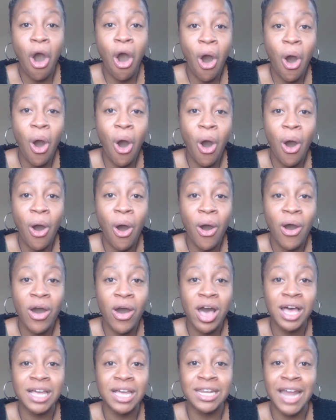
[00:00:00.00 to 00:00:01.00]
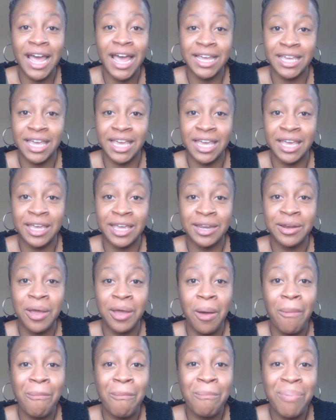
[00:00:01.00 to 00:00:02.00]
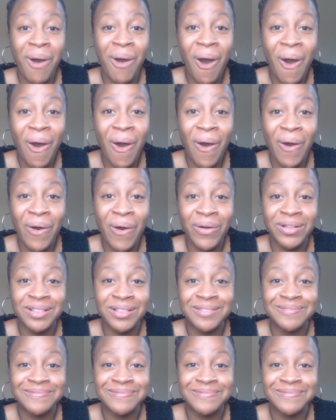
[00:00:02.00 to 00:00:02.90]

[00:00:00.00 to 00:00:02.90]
all, like in ball.